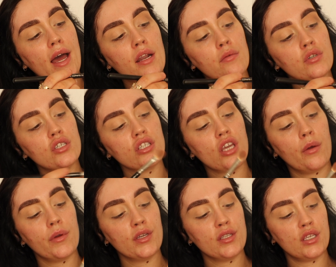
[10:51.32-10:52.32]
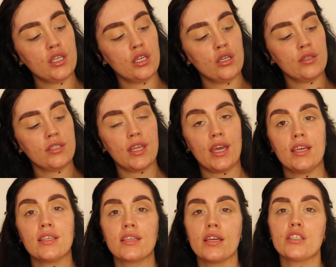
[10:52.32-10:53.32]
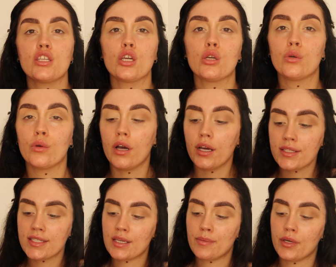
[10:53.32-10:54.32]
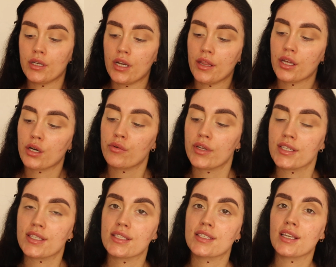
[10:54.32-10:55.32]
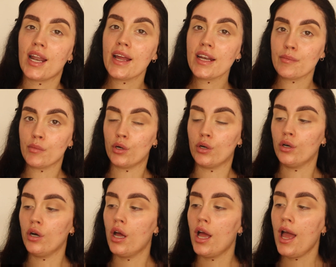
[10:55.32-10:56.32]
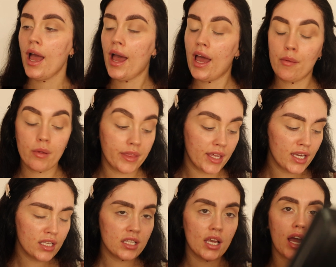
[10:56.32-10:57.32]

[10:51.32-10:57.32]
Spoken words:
and I'm just going to use this to deepen the crease slightly more. These